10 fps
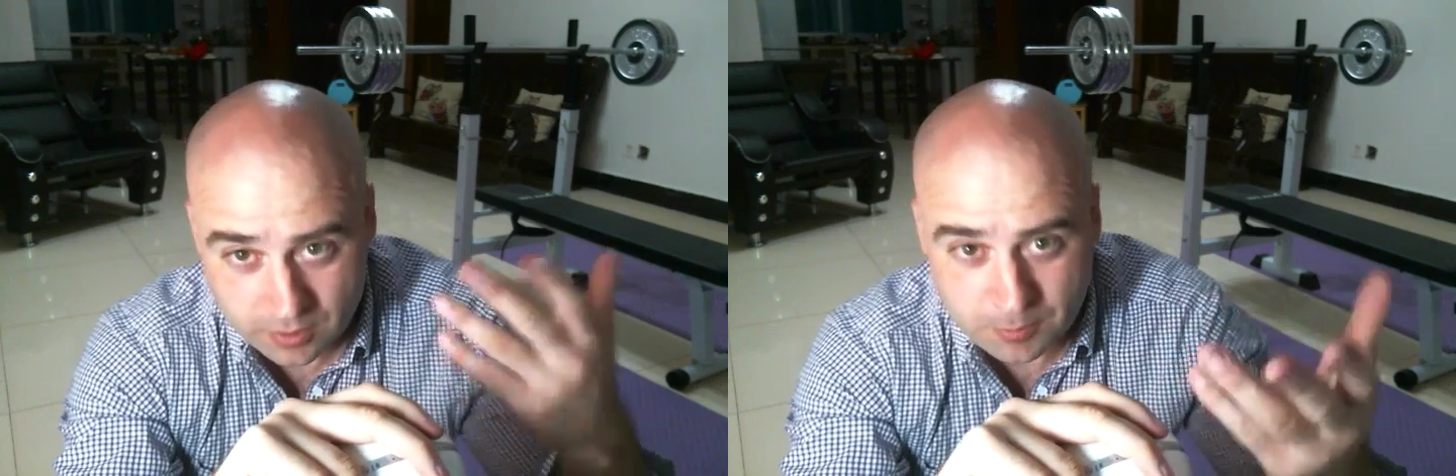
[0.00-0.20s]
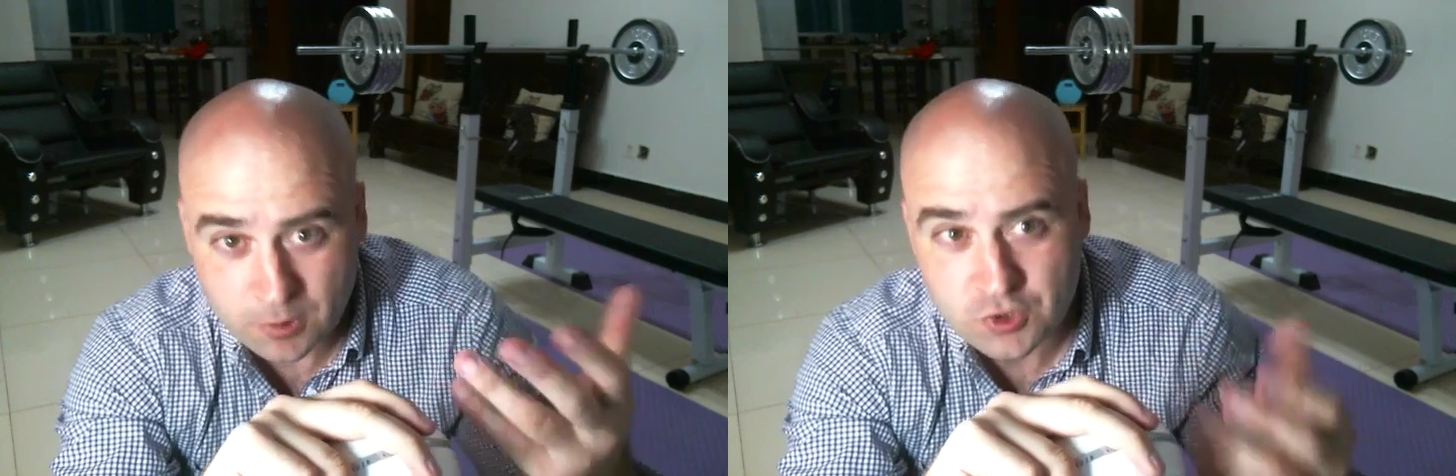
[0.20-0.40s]
a
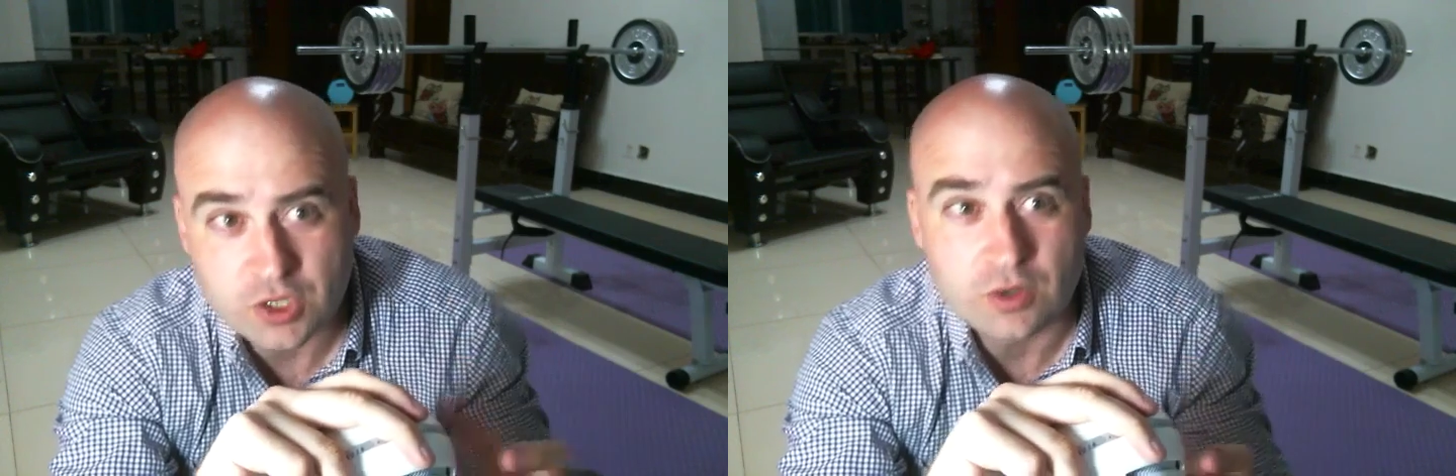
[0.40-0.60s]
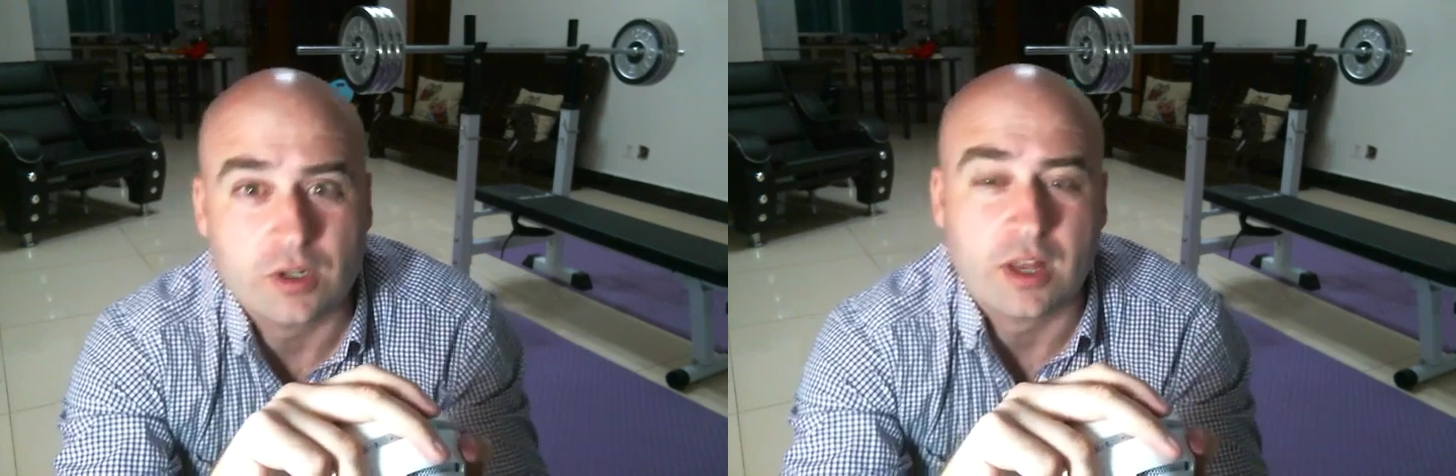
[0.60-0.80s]

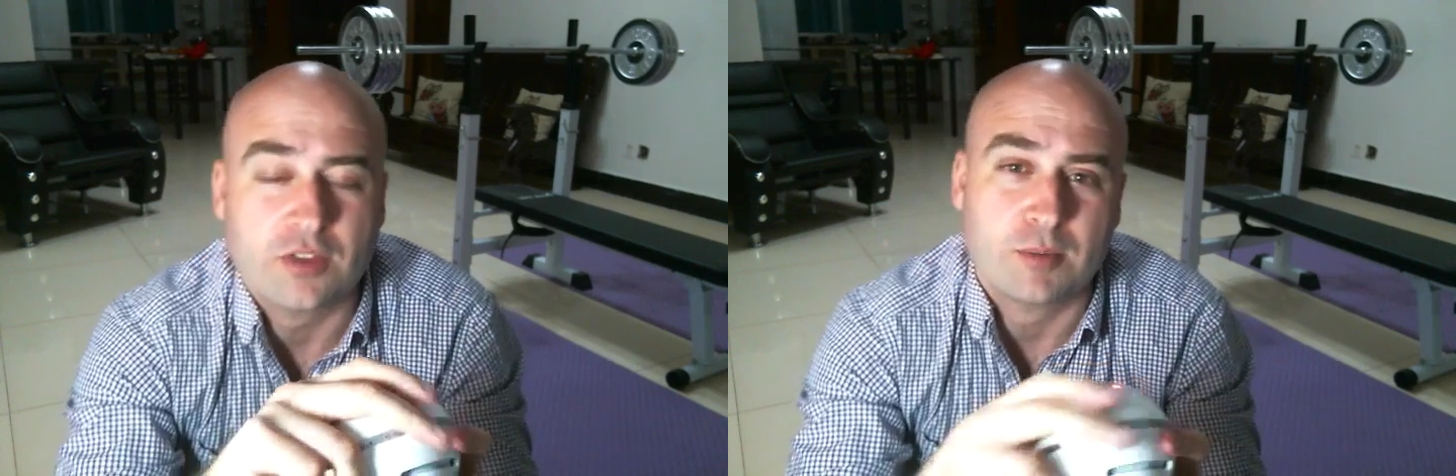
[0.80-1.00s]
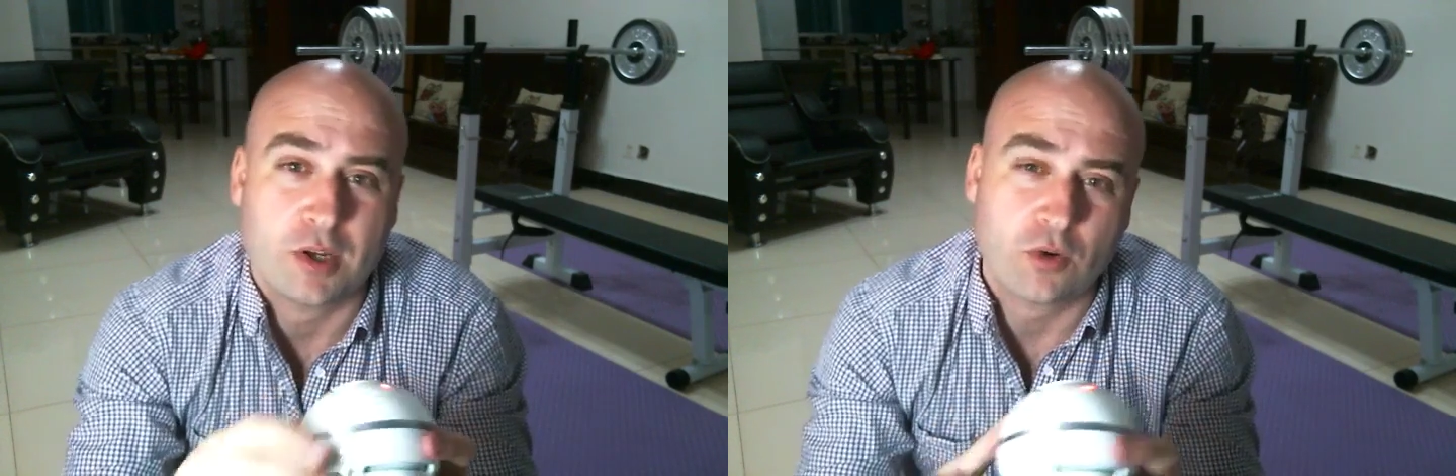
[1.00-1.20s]
persecuted
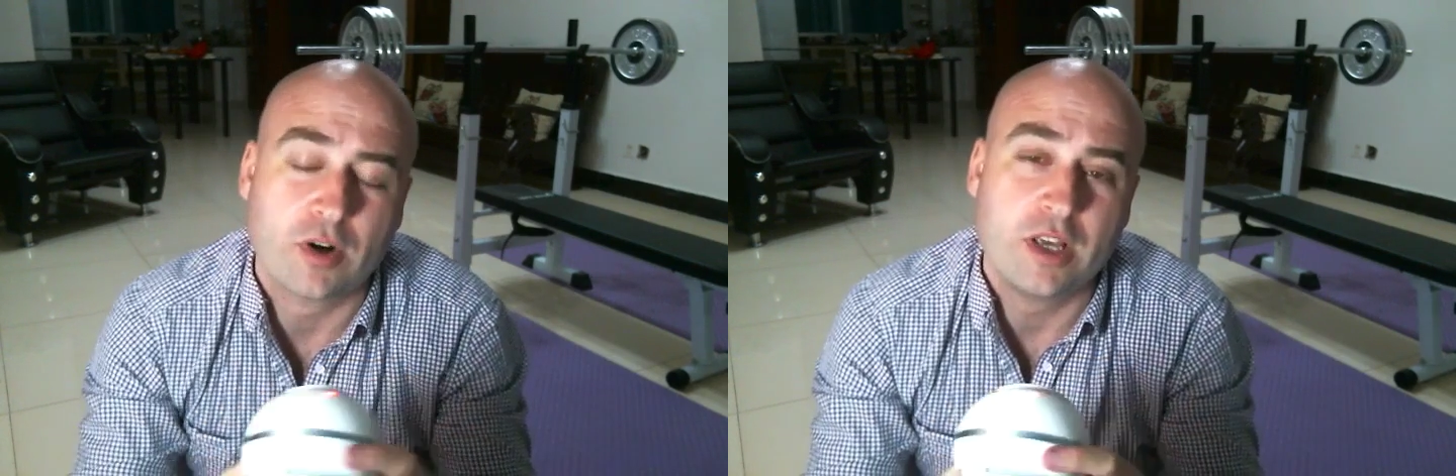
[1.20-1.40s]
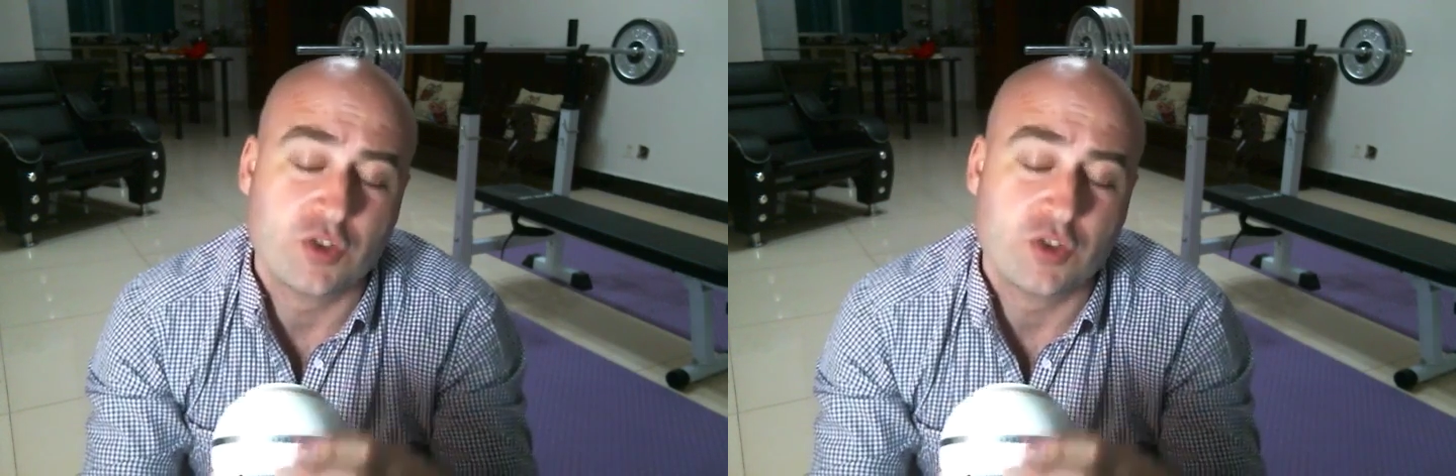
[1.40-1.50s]
ethnic minority,